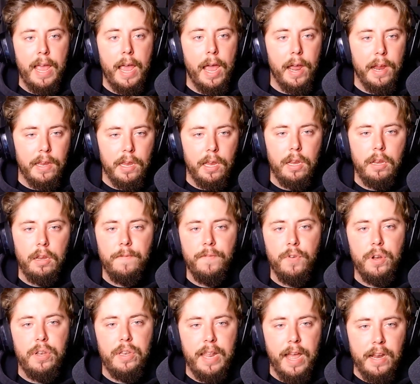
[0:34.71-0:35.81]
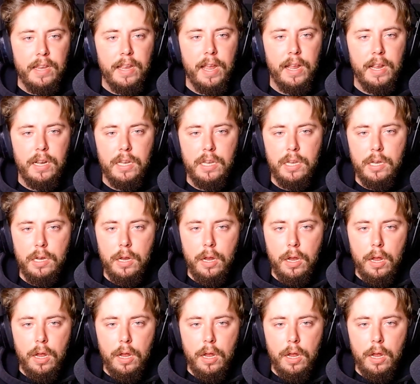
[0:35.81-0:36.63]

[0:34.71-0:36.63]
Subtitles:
aching for decades.